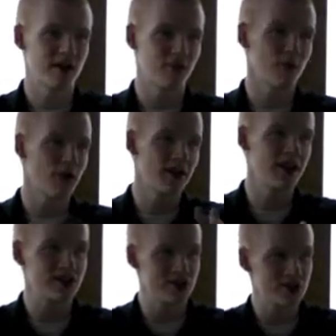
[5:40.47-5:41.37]
where they
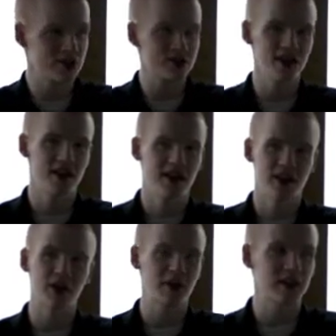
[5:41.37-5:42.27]
choose, you
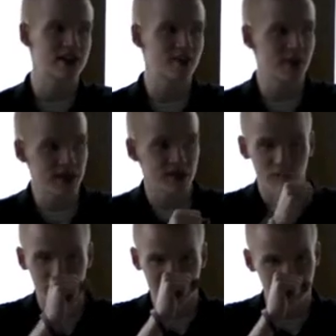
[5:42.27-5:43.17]
don't really get to pick your
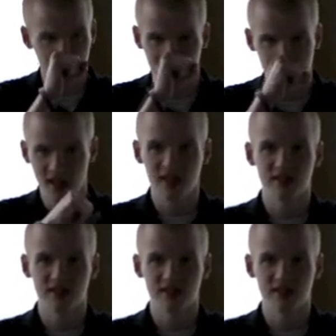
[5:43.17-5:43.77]
own thing.